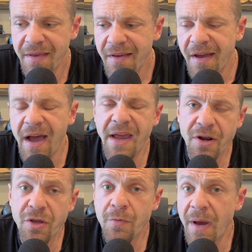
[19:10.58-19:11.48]
I know
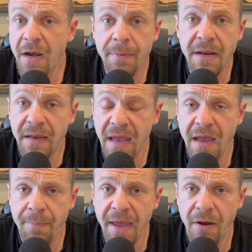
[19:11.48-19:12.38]
you might have been a
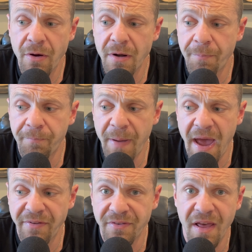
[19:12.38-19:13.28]
gangbanger in a
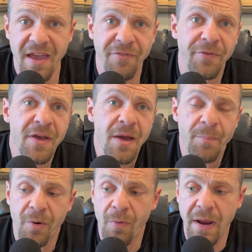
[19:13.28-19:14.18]
past life, but
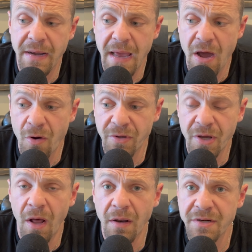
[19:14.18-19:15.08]
right now,
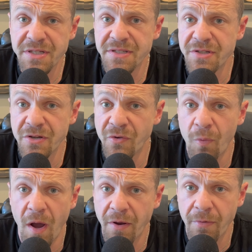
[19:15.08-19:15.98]
y'all are just dudes
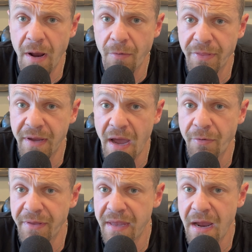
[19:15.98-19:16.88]
walking around with a guy with a
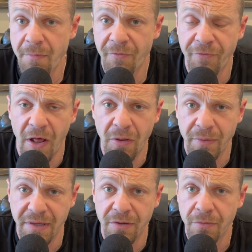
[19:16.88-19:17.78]
camera
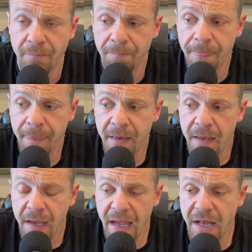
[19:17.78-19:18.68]
following you.
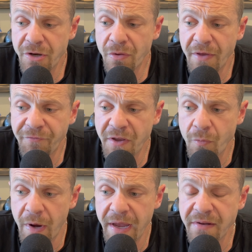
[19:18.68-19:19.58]
And you're lifting
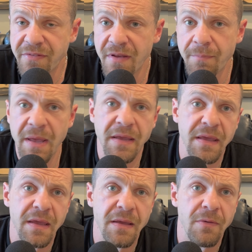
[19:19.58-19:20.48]
weights and
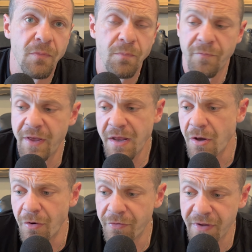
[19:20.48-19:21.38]
making
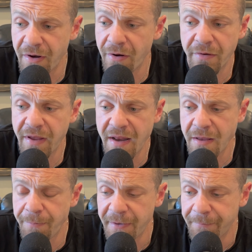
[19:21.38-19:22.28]
videos and entertaining
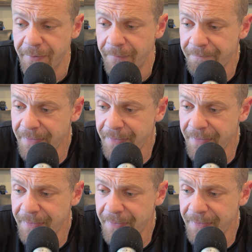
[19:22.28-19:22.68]
people.